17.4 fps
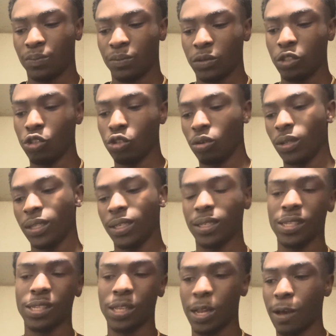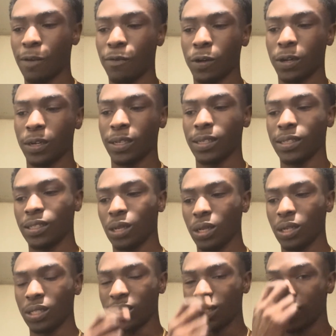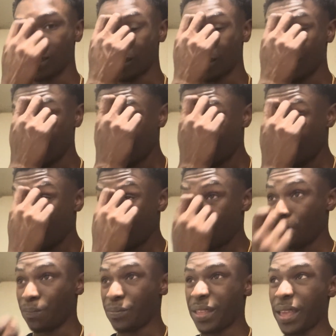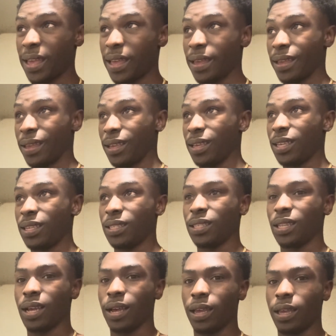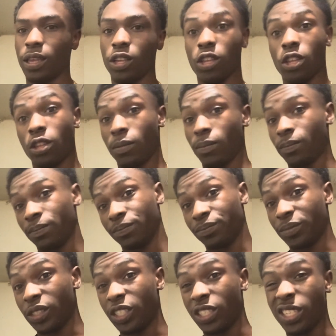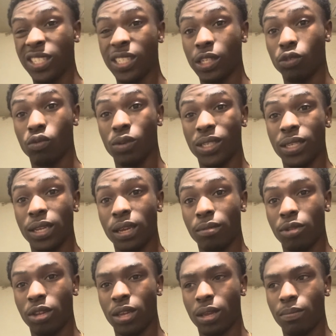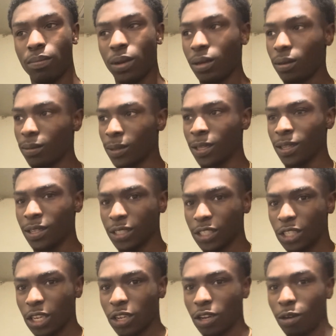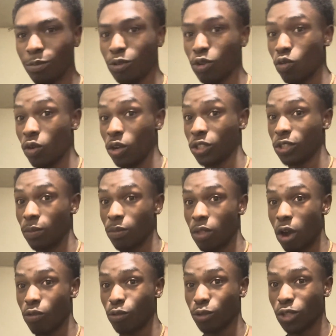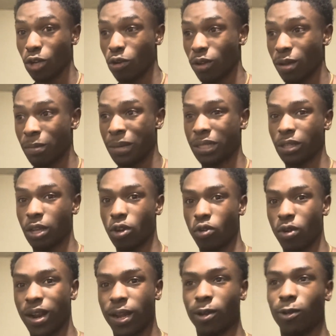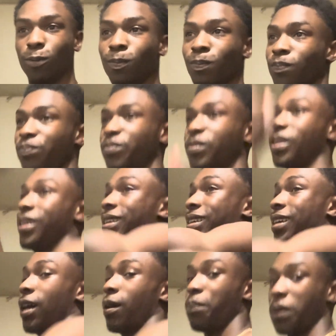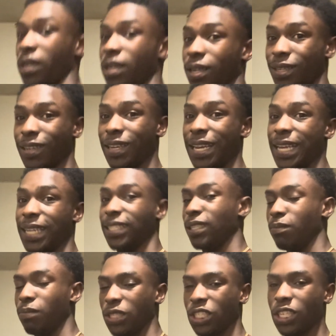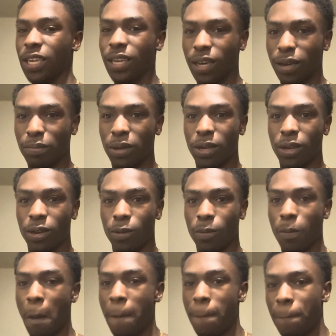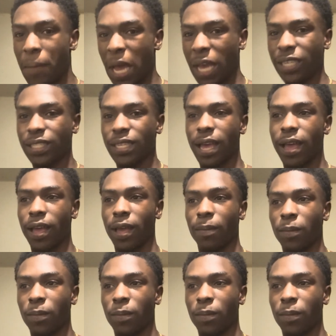Julian's lover and his little sister. And he's like, she just wasn't able to keep up. She come through on some Naruto, come out the ground, uppercut the Neji, but she ain't uppercut him. Backstab.